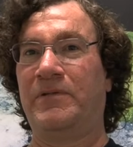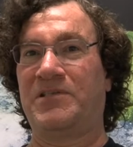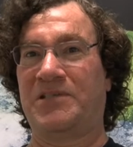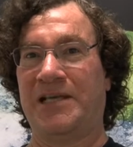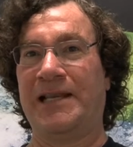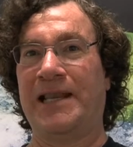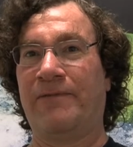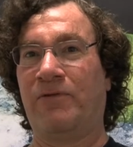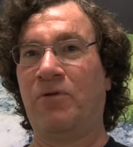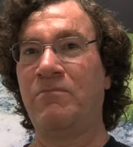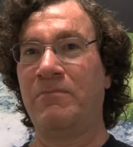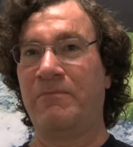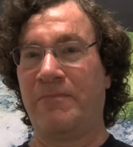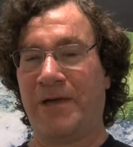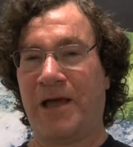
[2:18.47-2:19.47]
sea
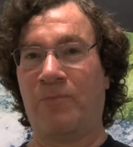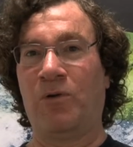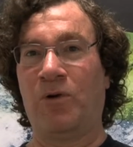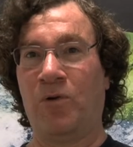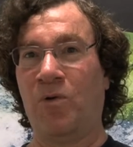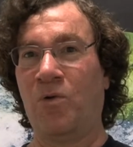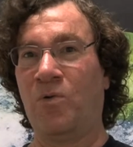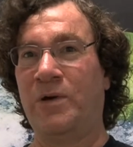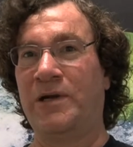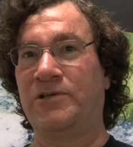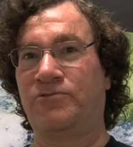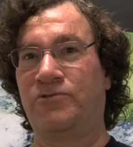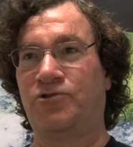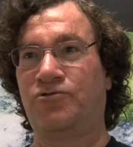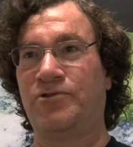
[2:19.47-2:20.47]
level and will
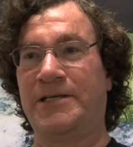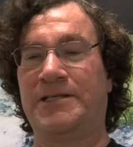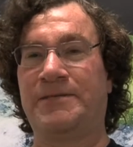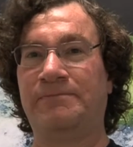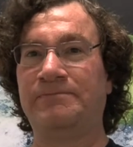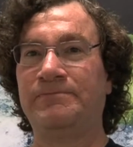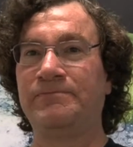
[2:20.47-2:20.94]
always retreat.